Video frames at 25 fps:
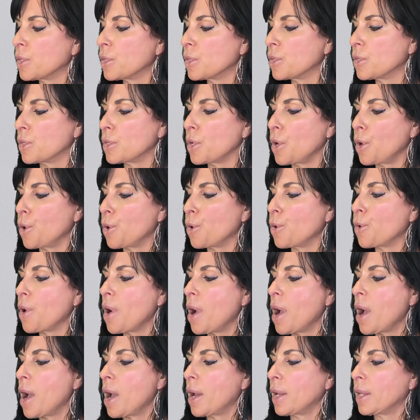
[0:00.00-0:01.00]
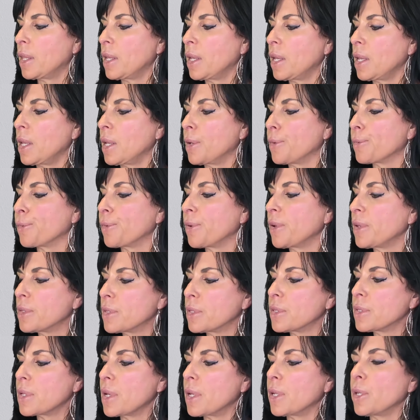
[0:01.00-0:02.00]
So the
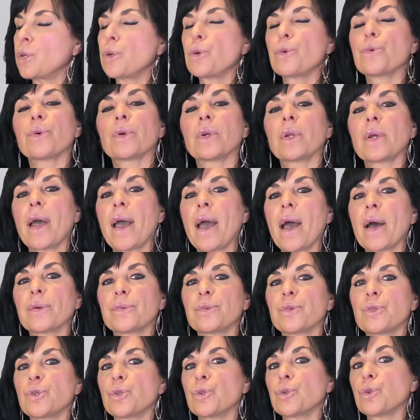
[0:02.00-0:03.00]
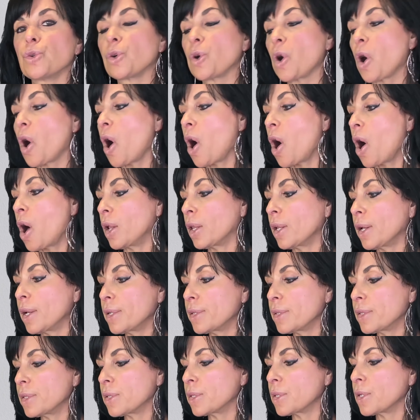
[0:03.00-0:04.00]
reasons that you would have to call
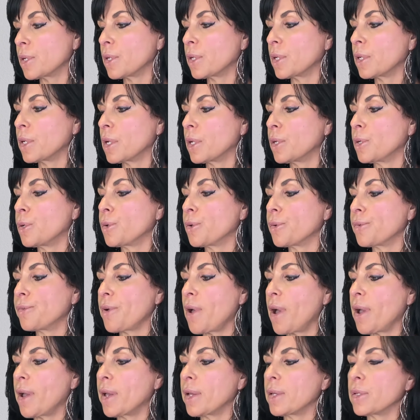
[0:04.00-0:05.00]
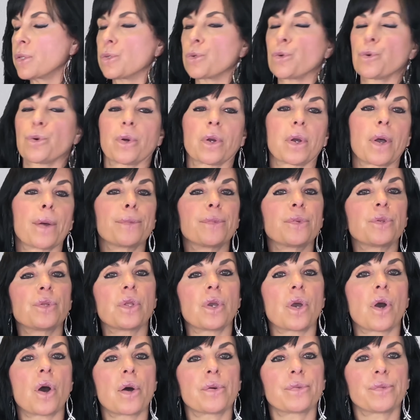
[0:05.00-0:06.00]
us, notify us, or come into
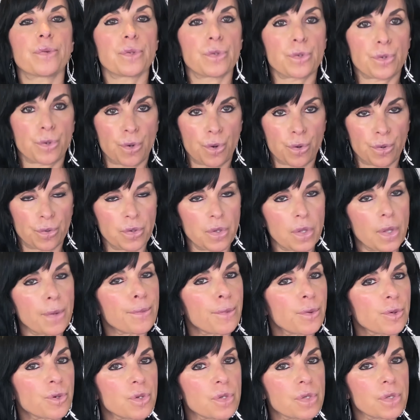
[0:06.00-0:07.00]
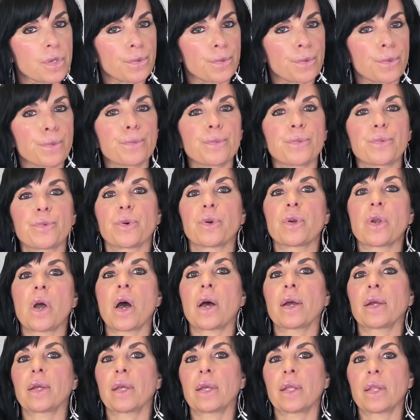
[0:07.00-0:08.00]
the office or go into the emergency room if we're
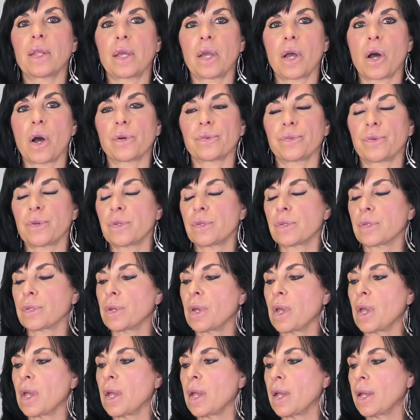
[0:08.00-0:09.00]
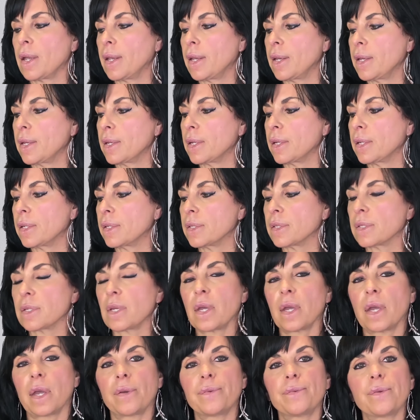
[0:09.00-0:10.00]
not in the office is
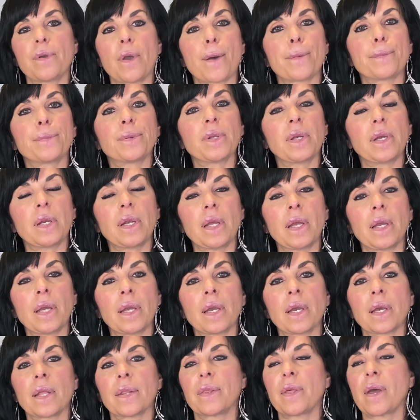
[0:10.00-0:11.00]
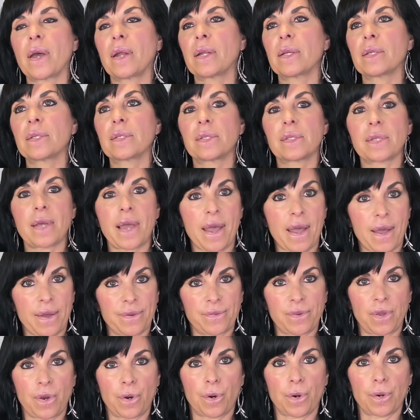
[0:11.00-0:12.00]
if you have bleeding that is
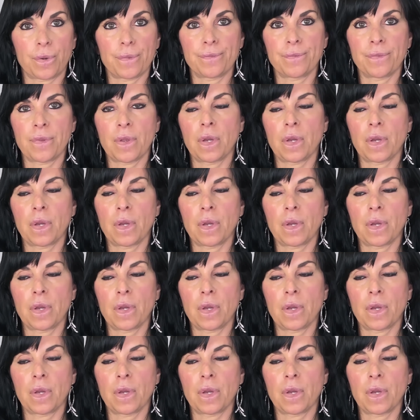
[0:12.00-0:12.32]
heavier.